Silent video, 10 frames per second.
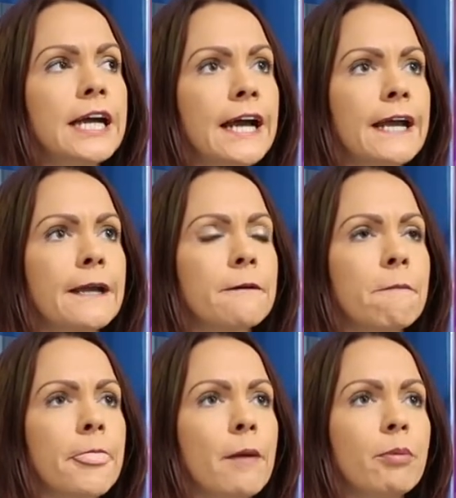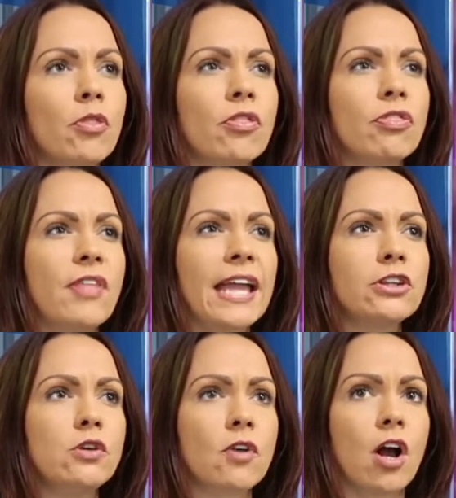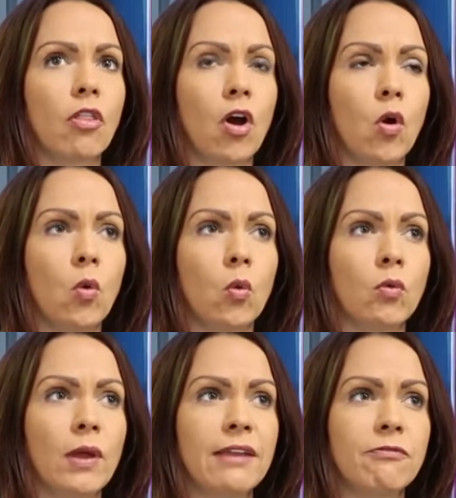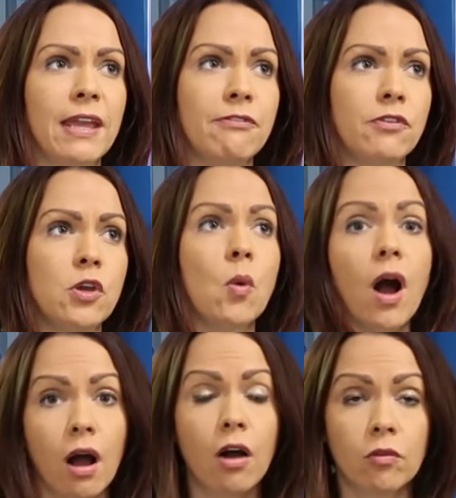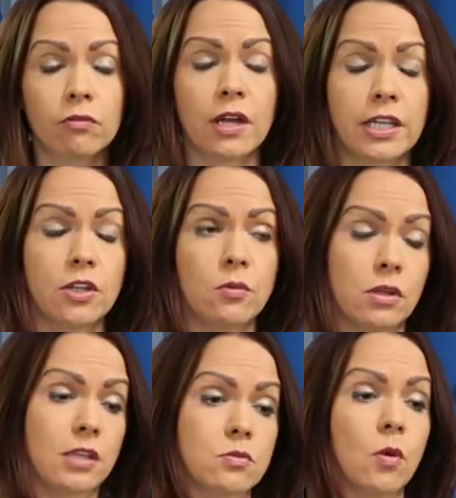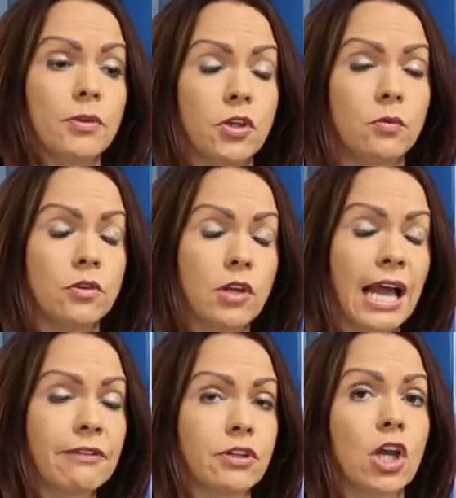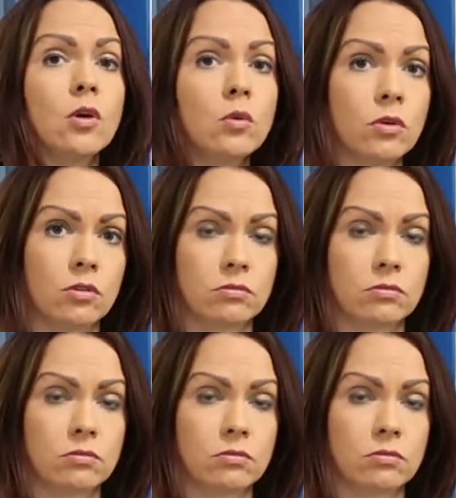Um, but then you've got the whole if if you are and you as a woman you have to go